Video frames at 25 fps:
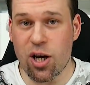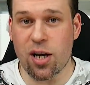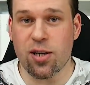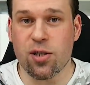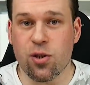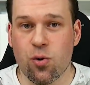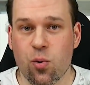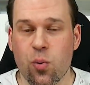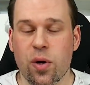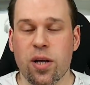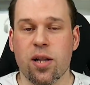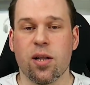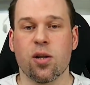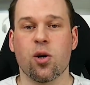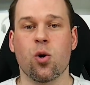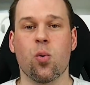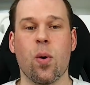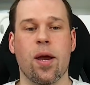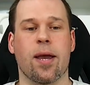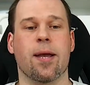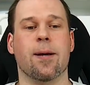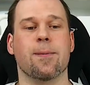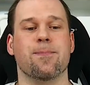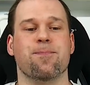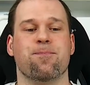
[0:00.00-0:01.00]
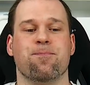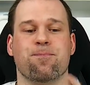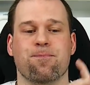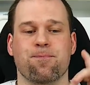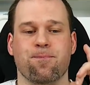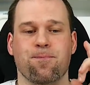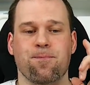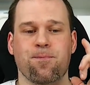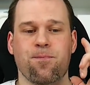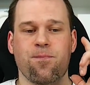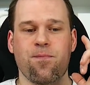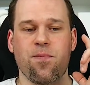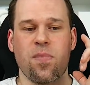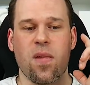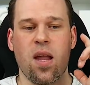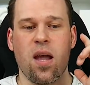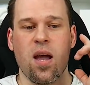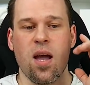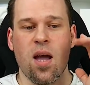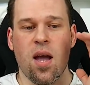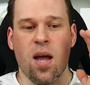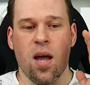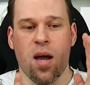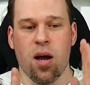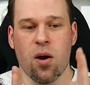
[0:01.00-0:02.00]
just real quick.
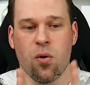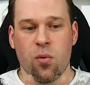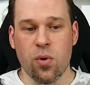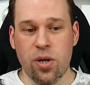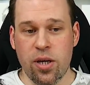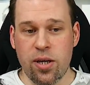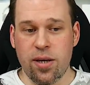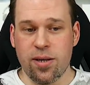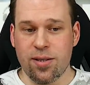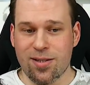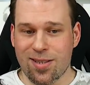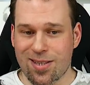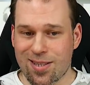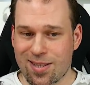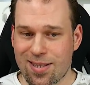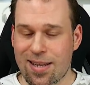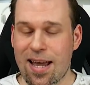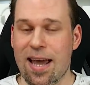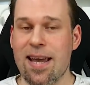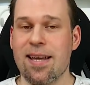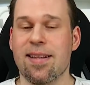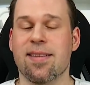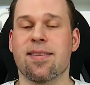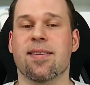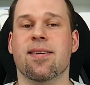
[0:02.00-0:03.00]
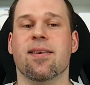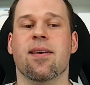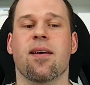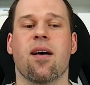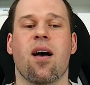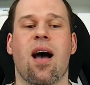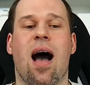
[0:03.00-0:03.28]
We stayed